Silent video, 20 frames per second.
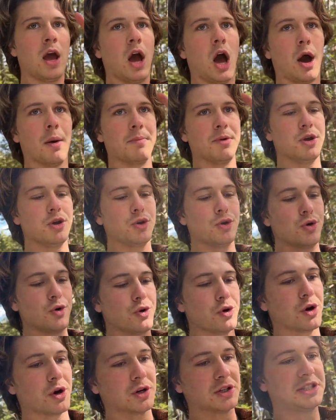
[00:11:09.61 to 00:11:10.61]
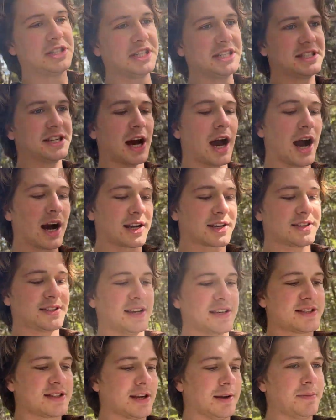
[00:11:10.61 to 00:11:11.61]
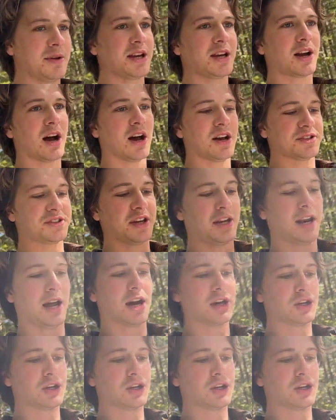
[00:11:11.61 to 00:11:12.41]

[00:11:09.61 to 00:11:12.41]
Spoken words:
immune or detox system. He calls it a